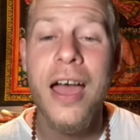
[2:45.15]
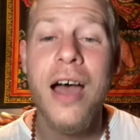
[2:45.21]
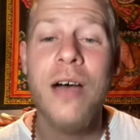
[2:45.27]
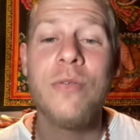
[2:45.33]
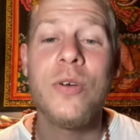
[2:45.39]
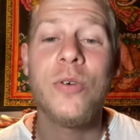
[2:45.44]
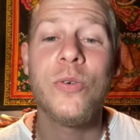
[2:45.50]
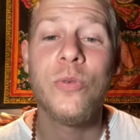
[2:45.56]

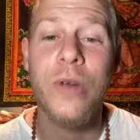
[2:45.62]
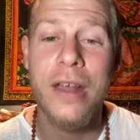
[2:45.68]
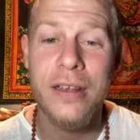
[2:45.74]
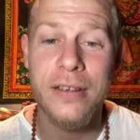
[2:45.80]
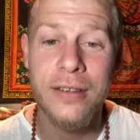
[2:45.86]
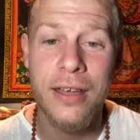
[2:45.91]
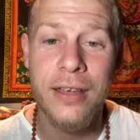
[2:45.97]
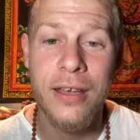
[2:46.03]
Have a
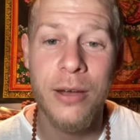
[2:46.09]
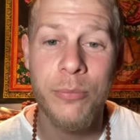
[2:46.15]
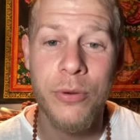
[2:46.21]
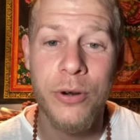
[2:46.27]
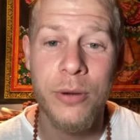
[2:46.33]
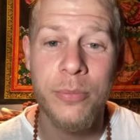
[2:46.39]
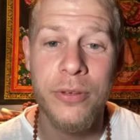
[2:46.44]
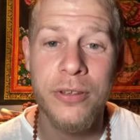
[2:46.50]
great day on
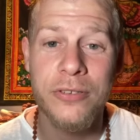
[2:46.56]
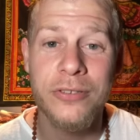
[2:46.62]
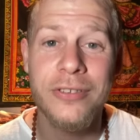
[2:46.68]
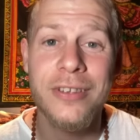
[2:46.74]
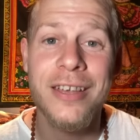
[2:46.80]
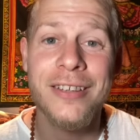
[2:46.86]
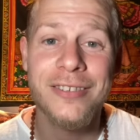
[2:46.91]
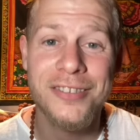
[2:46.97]

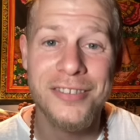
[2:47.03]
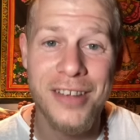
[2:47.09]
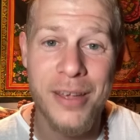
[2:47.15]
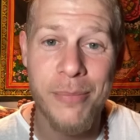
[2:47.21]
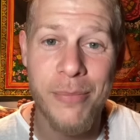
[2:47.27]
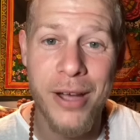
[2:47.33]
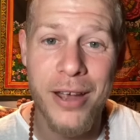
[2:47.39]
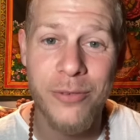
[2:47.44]
purpose and
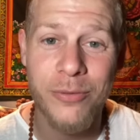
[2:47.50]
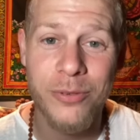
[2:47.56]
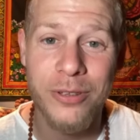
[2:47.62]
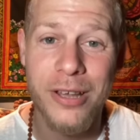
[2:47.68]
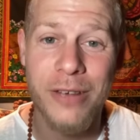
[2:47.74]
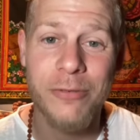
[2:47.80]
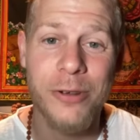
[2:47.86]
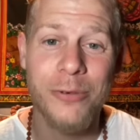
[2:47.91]
stay
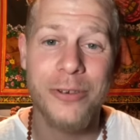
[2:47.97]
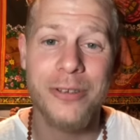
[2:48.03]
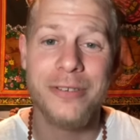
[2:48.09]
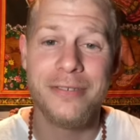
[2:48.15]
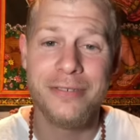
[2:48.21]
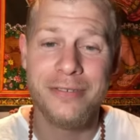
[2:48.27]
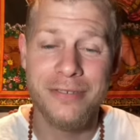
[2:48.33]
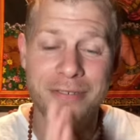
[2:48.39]
mindful, everyone.